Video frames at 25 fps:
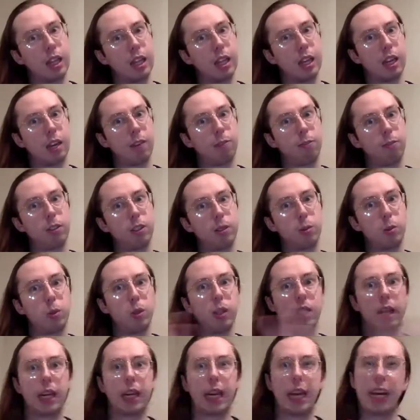difference between
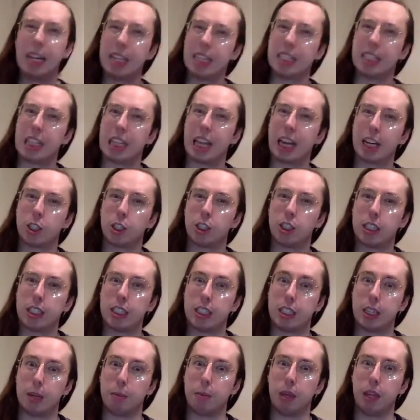like intellectually
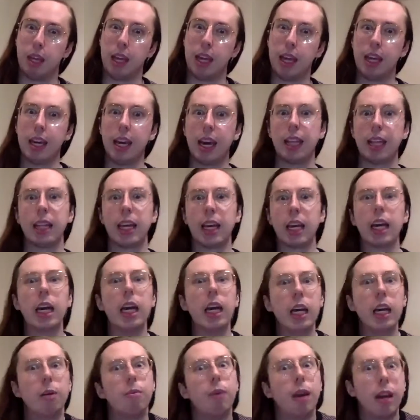stimulating and like
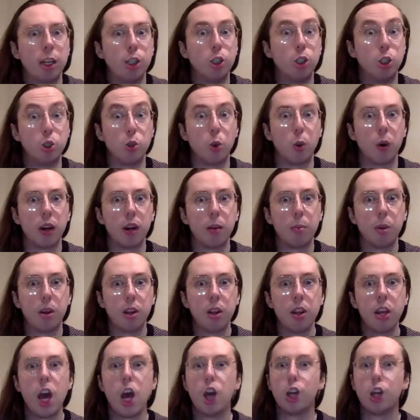enjoyable.